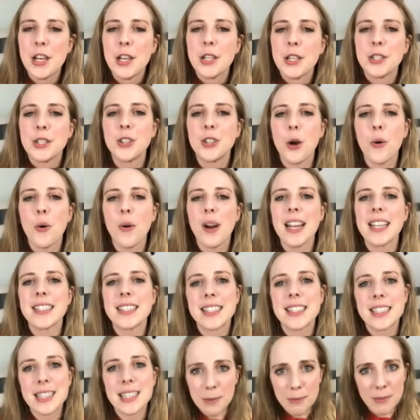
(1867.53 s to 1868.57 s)
So
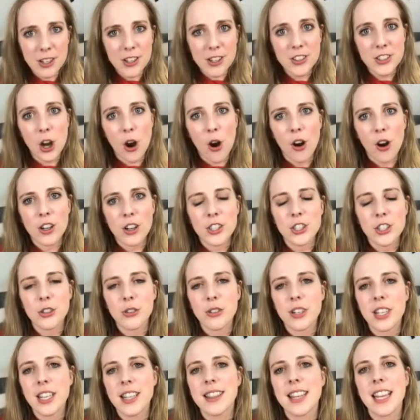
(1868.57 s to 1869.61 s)
it's similar to our
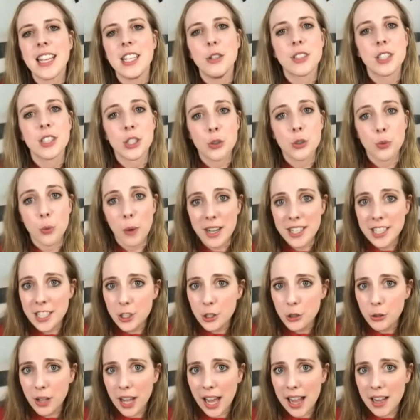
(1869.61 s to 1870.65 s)
shooting. They use a
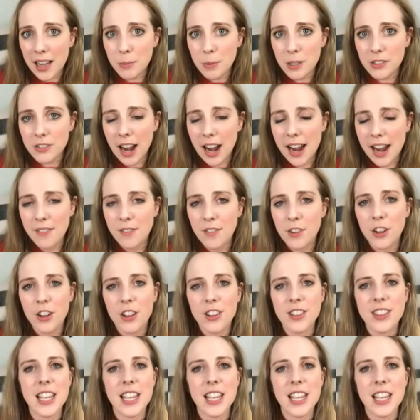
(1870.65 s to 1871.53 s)
22 caliber rifle.